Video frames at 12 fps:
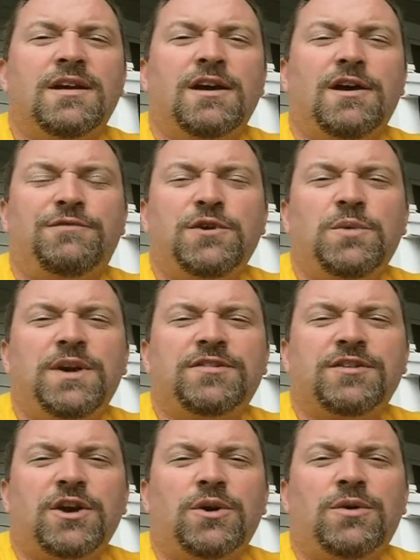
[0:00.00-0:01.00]
A few weeks
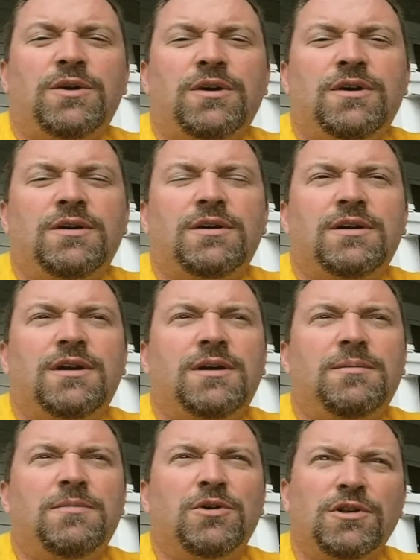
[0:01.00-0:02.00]
ago,
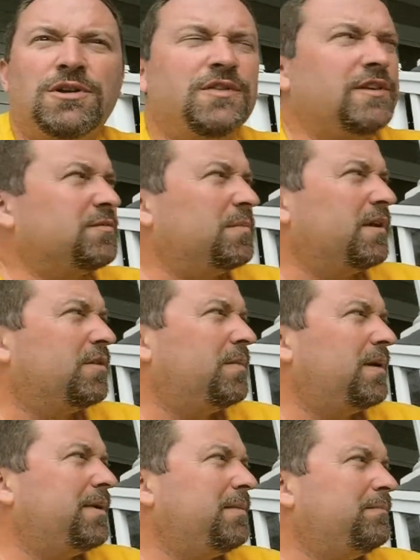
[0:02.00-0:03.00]
um, earlier this month
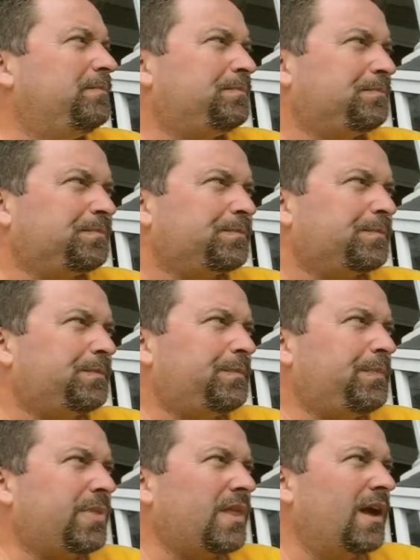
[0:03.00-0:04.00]
maybe,
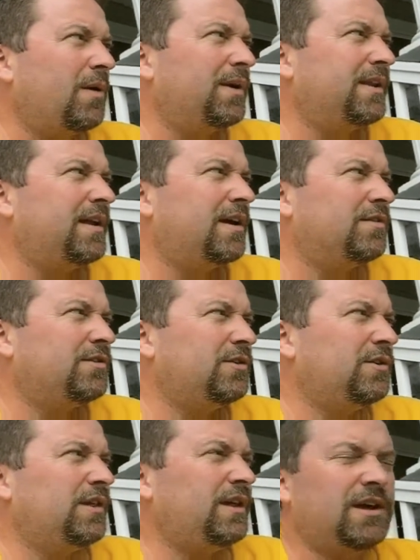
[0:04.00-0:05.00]
I went down
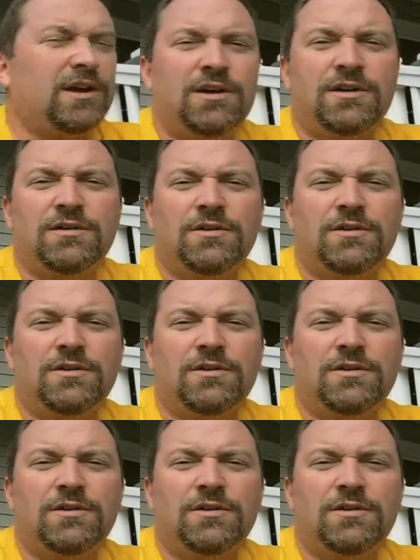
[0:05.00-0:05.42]
to the uh,